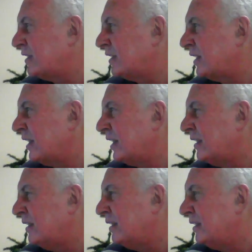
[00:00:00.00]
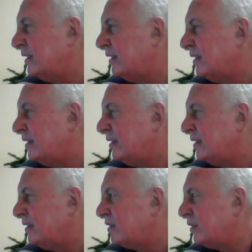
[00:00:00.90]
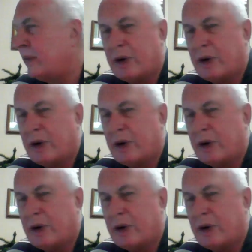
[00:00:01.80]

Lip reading: us, are they? So